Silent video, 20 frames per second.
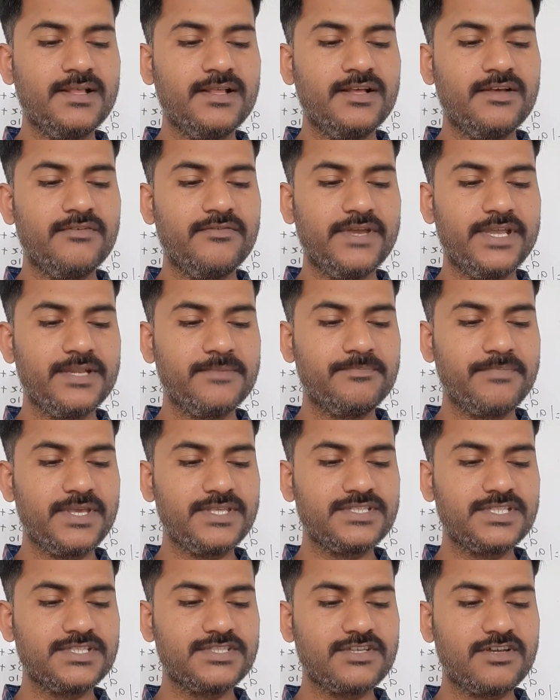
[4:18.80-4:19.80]
When
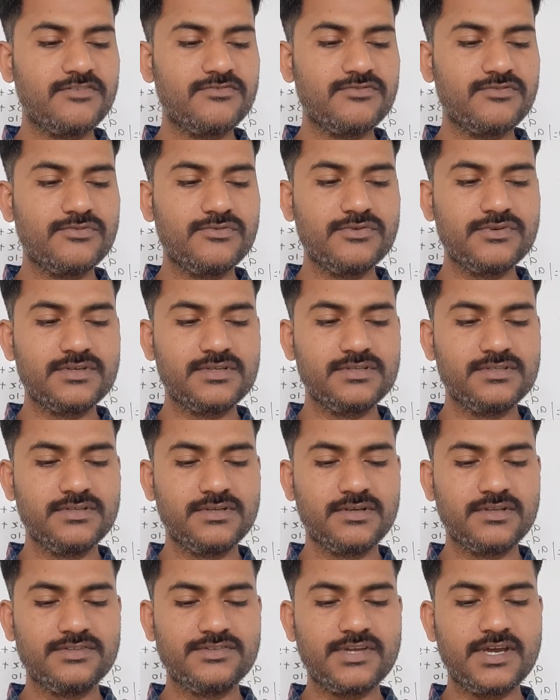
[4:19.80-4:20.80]
pieces of wood,
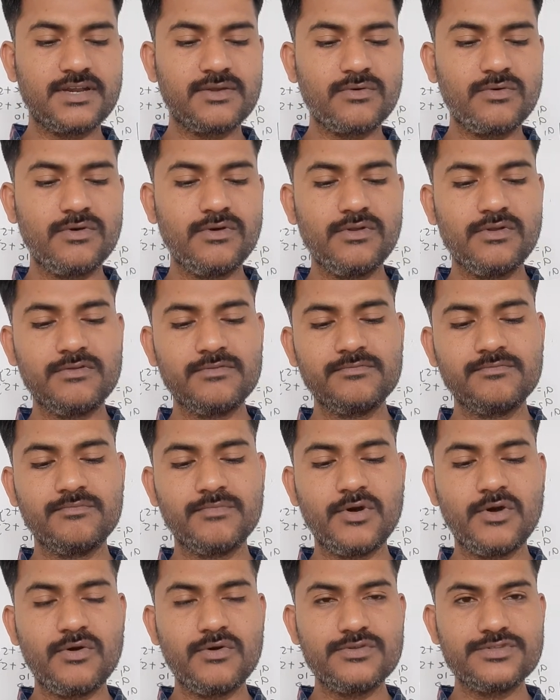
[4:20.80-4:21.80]
charcoal,
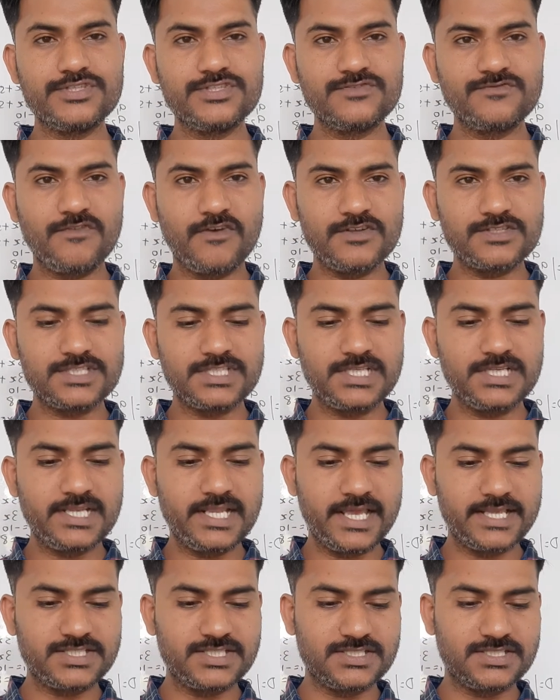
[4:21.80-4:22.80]
bones,
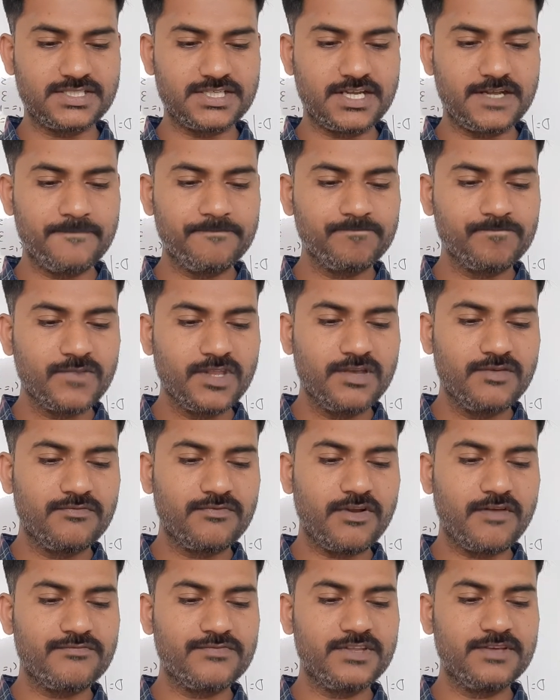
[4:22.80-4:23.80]
fossil, etc.
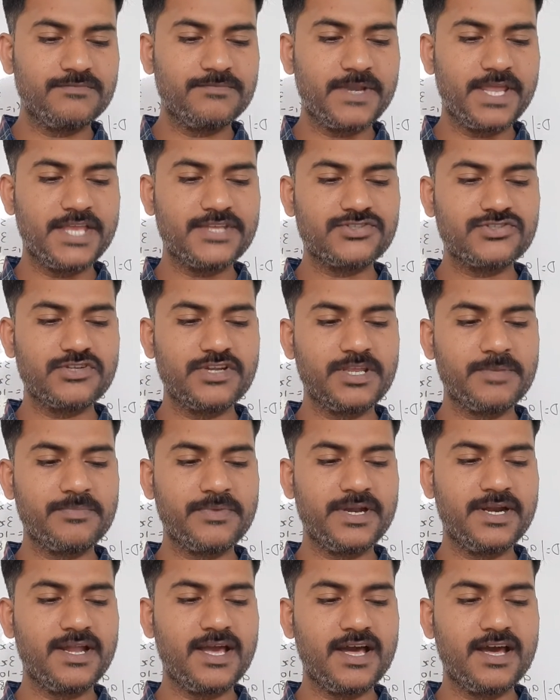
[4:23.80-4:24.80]
from the prehistoric
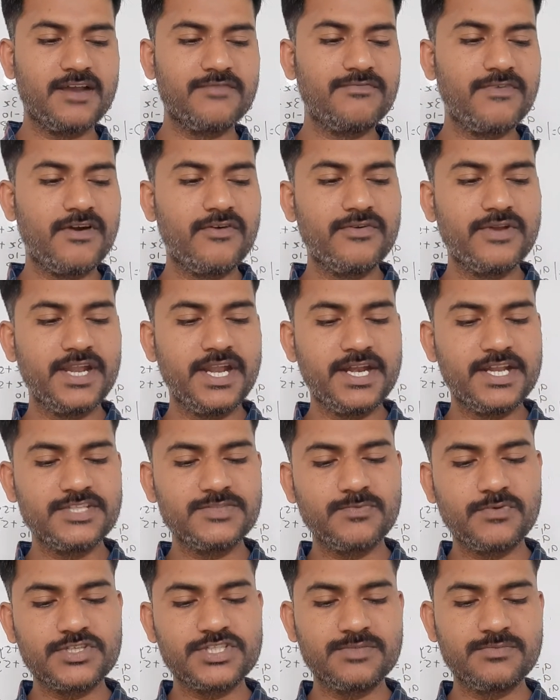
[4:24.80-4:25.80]
period are found, it is
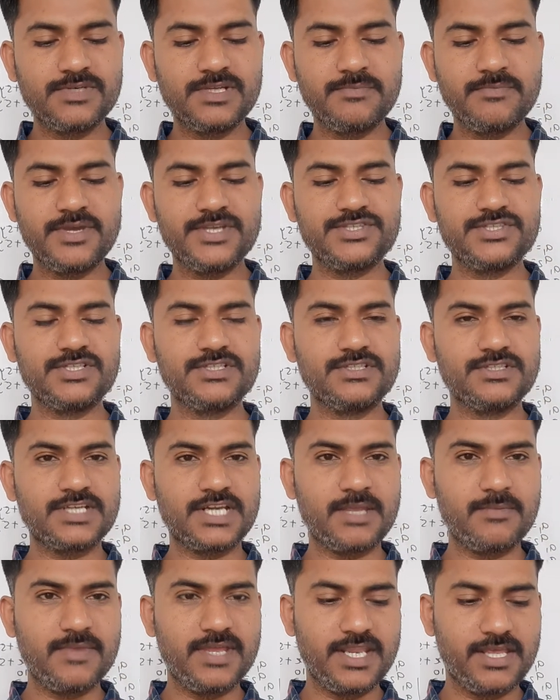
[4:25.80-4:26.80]
possible to measure the
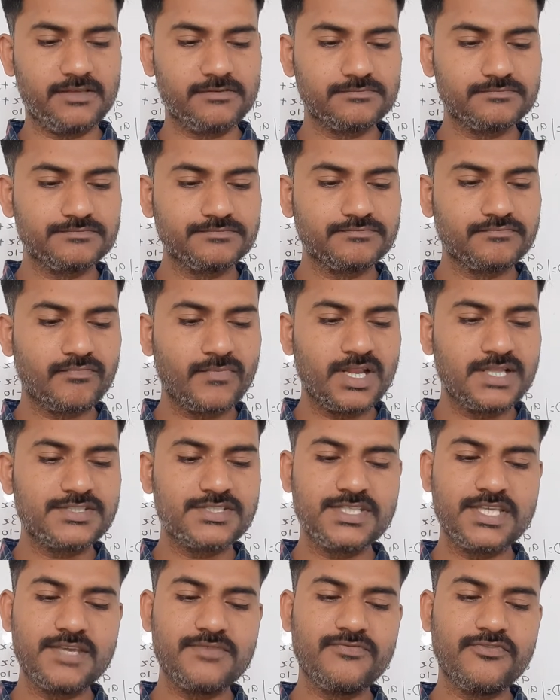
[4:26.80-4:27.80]
remaining
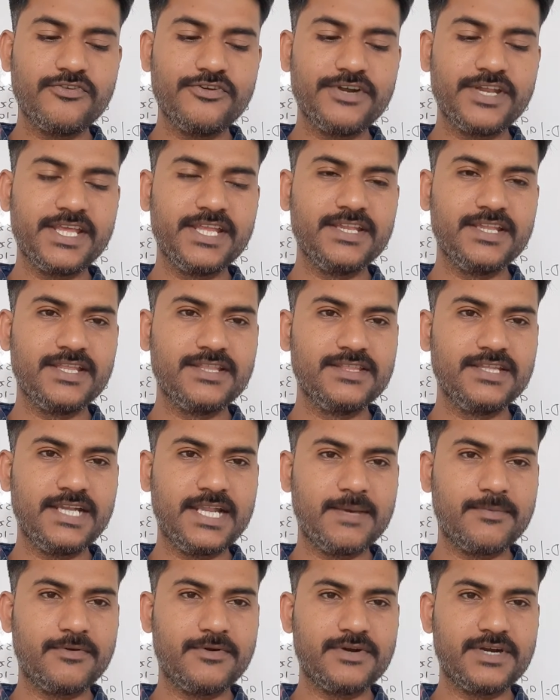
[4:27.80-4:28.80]
C14 in the
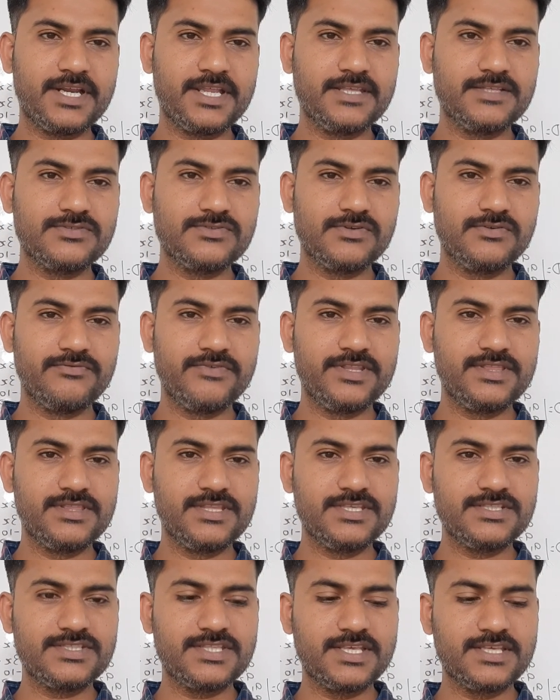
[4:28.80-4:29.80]
laboratory. So
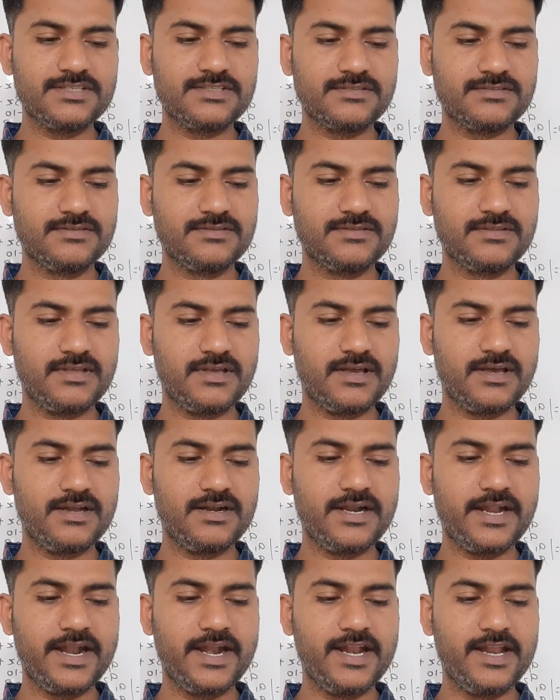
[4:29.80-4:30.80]
when these things
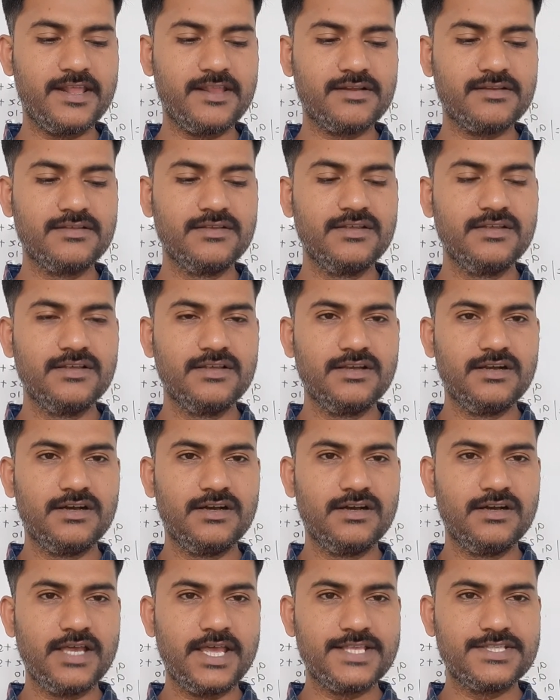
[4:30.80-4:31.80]
are died here,
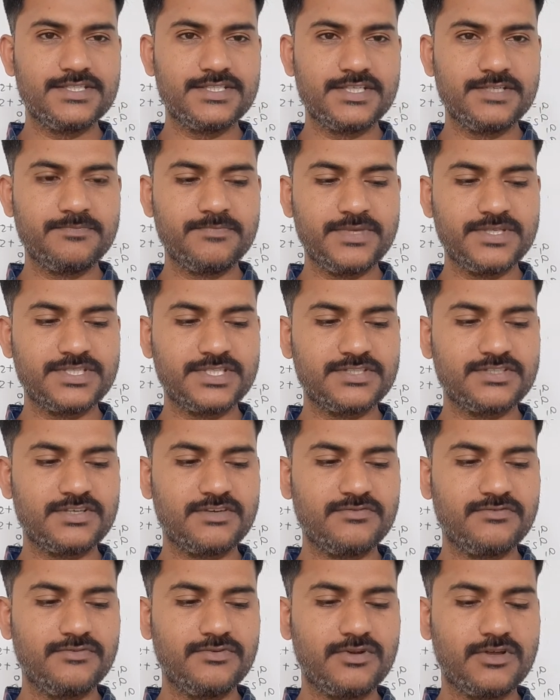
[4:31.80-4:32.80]
ancient pieces
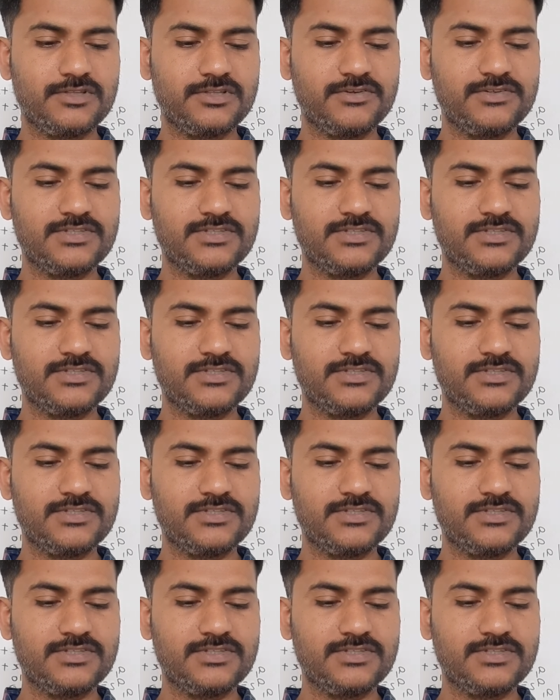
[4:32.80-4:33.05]
of wood, or